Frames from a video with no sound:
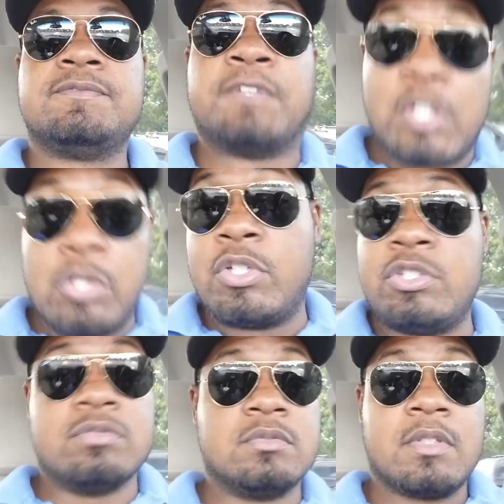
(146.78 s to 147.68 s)
for you
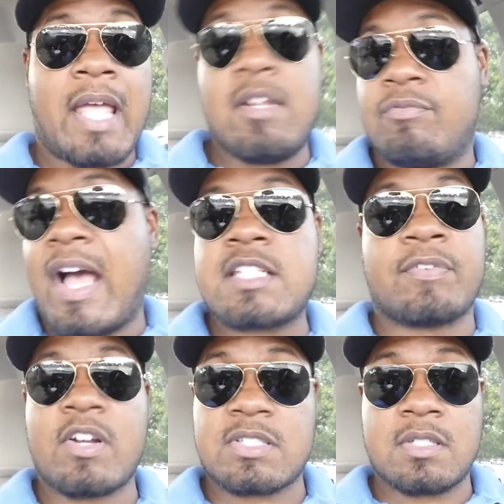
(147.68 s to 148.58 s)
to do, and vice
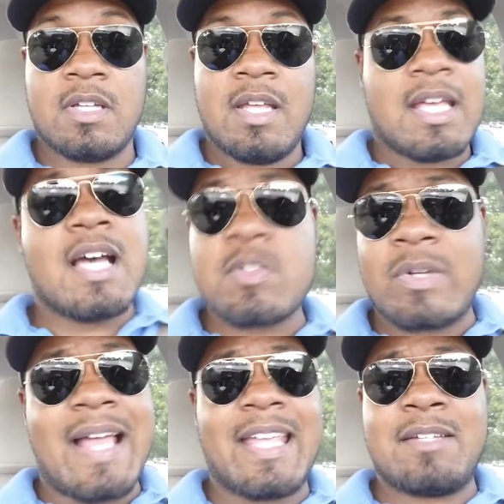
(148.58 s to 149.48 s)
versa. Because
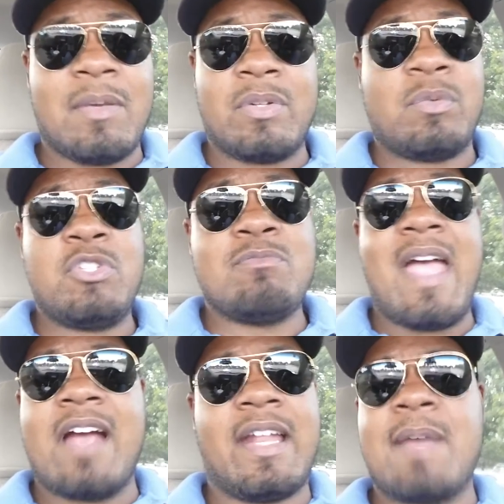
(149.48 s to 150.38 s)
when you're
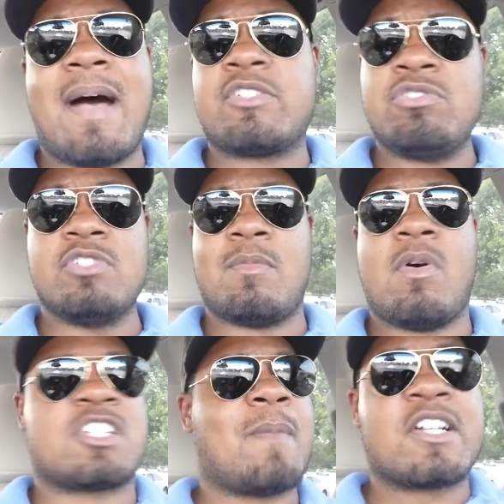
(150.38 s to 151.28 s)
married, it ain't about you no
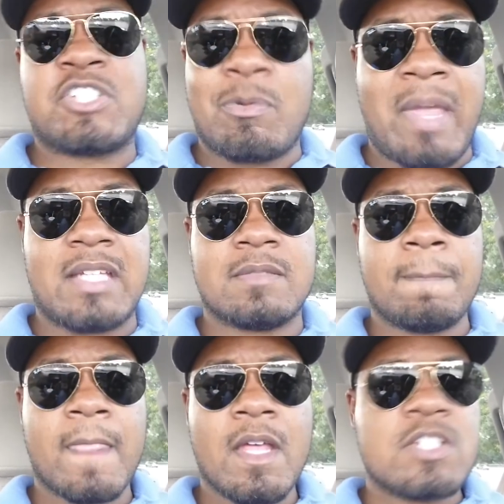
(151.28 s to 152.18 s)
more. It's about your mate.
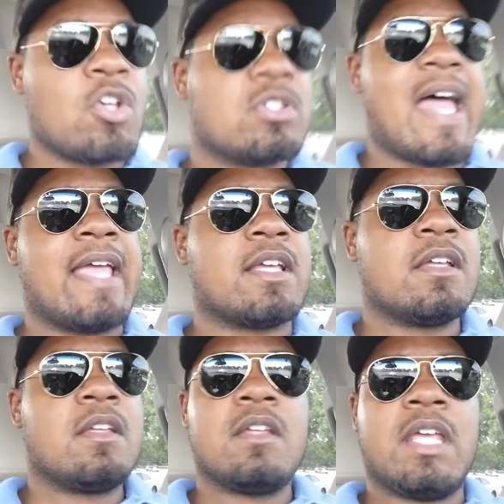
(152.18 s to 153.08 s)
So like,
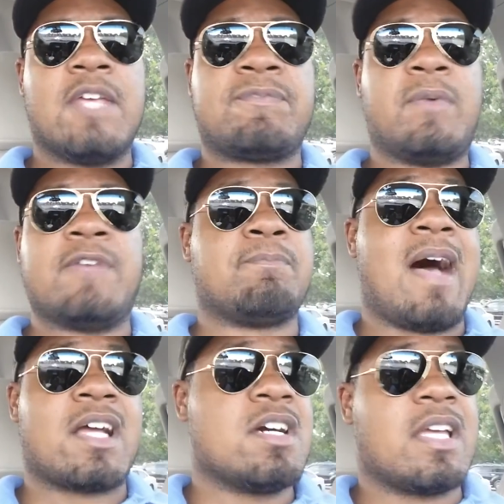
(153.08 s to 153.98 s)
if
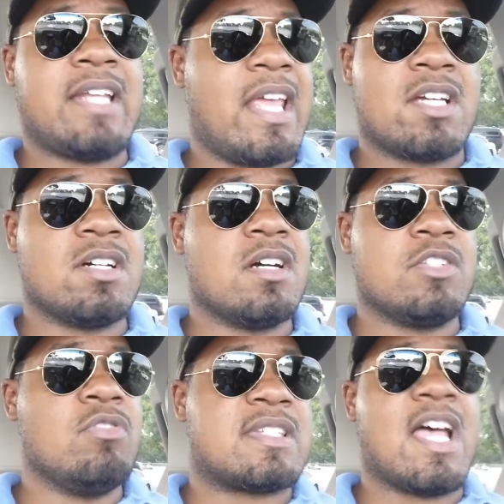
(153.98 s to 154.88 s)
my cooking ain't
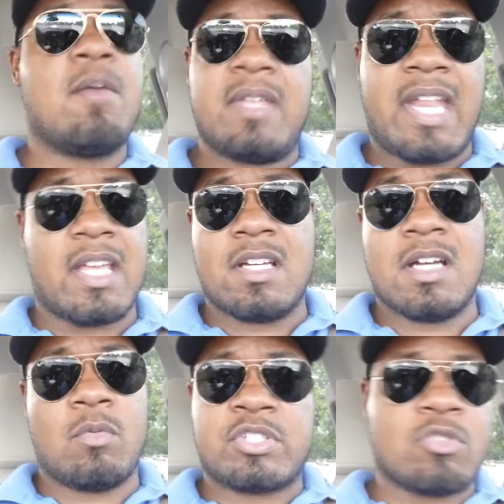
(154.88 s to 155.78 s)
good, you tell me it ain't
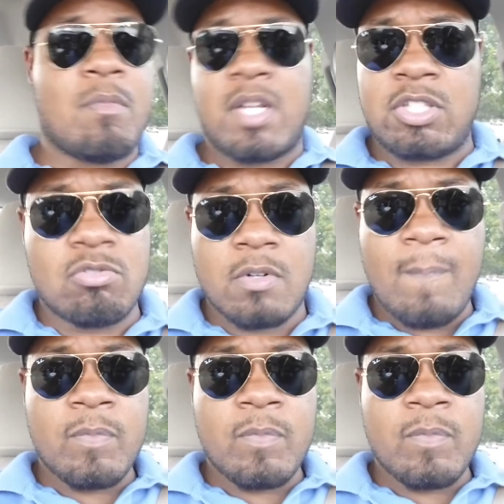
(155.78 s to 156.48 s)
good. What you want me to do?